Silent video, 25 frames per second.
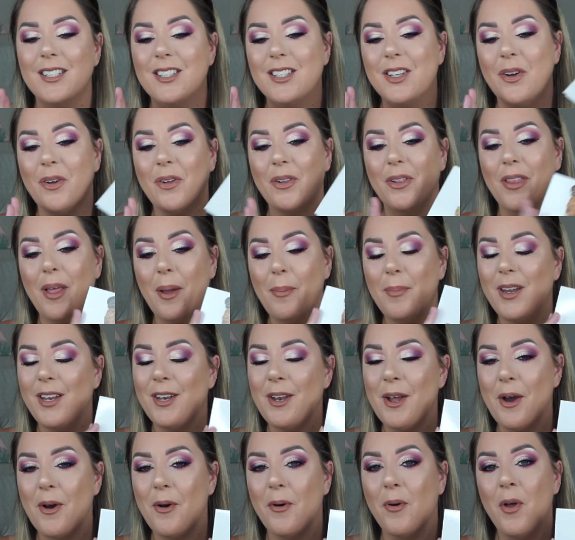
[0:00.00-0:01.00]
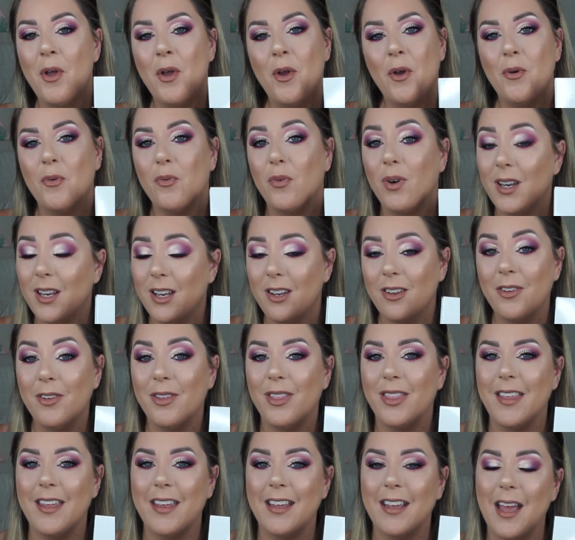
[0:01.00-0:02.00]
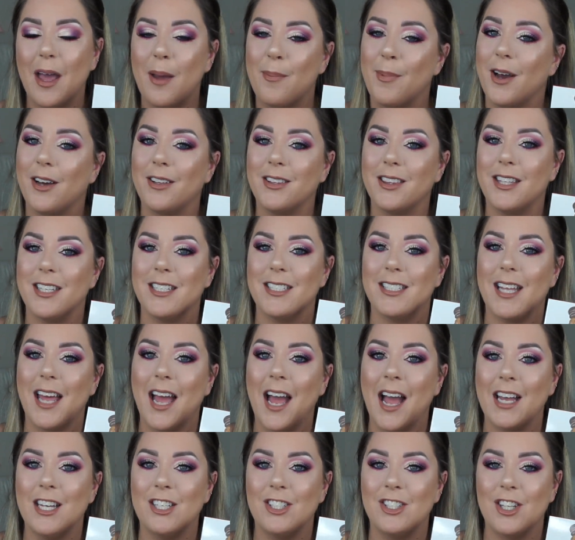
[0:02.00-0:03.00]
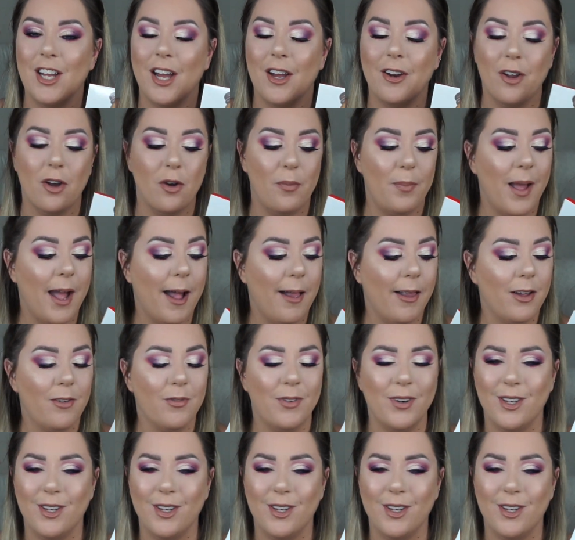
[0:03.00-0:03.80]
So let me know, what do you think about this eyeshadow palette?